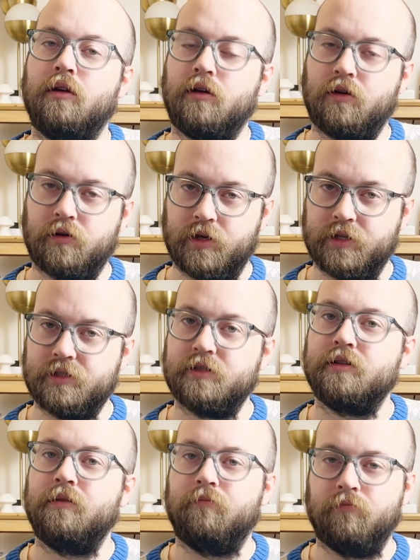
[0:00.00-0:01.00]

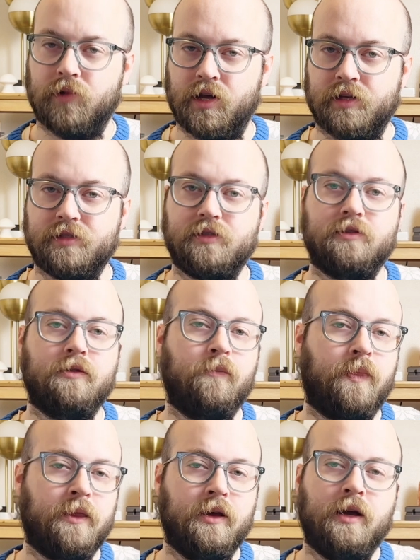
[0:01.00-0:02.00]
Christmas.
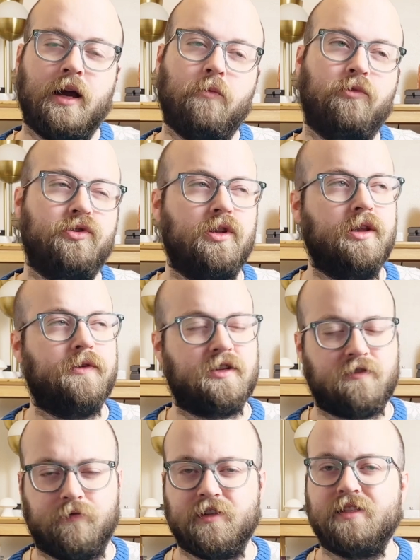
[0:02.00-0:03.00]
And we'll do the lyrics
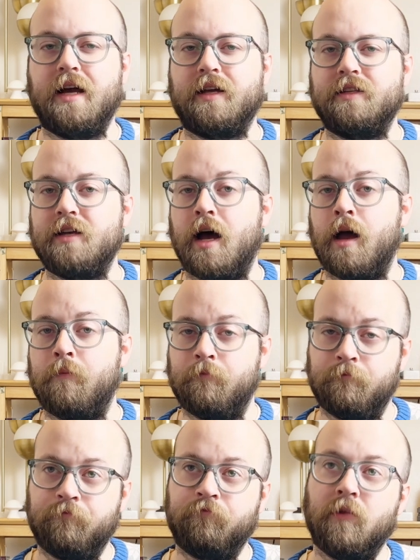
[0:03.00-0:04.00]
from the second time.
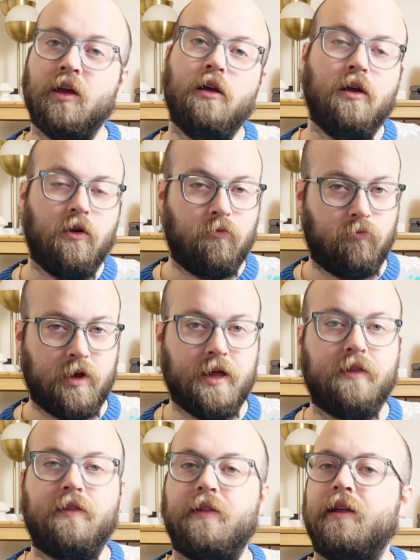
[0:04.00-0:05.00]
With
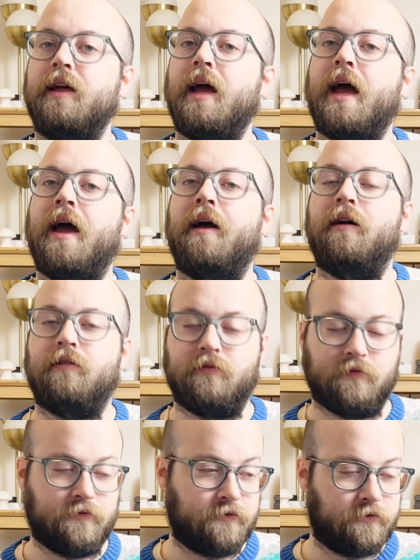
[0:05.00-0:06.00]

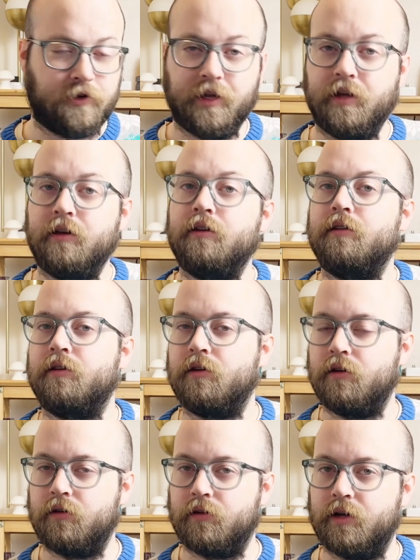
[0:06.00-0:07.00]
every
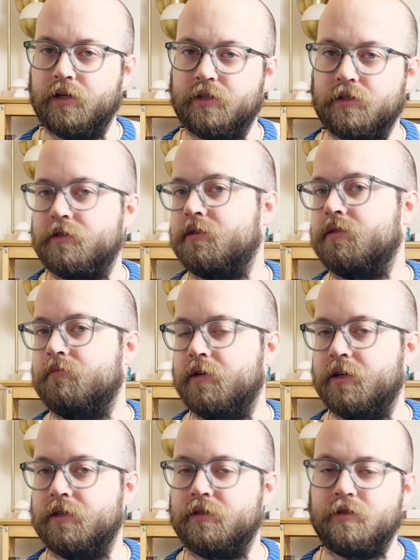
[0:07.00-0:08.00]

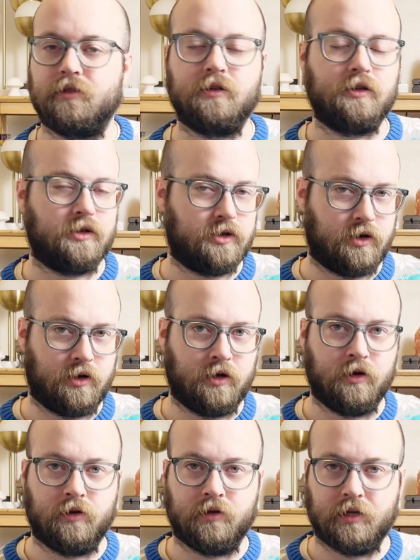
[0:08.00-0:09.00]
Christmas
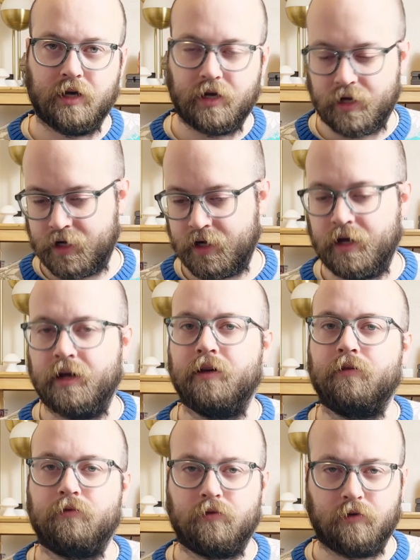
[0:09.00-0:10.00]
card I
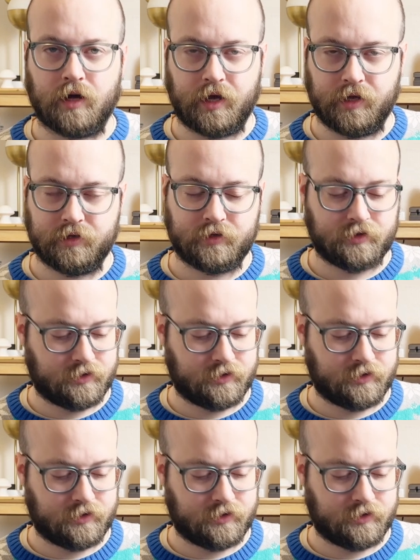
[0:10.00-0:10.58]
write.